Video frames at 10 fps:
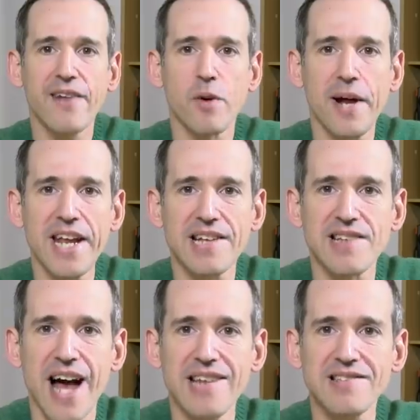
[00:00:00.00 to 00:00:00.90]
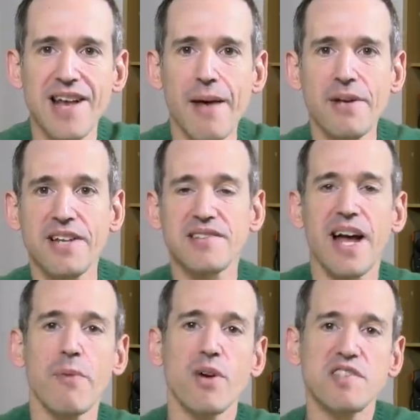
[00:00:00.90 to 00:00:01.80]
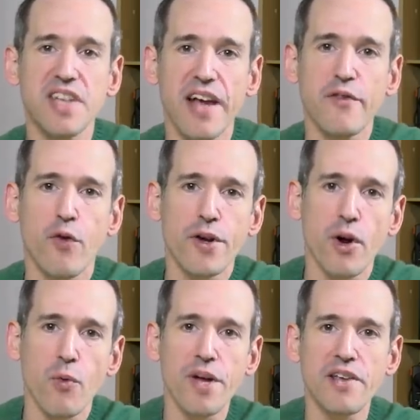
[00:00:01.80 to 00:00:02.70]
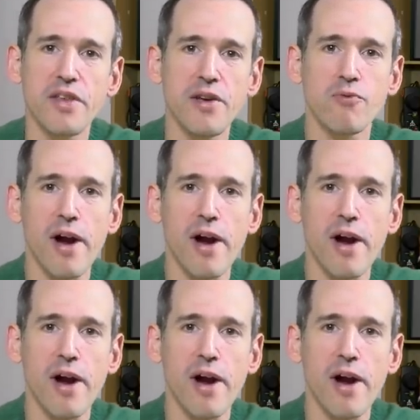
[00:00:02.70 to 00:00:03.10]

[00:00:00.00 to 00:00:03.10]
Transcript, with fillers: Hey everybody, it's Lon Seidman, it's time once again for your weekly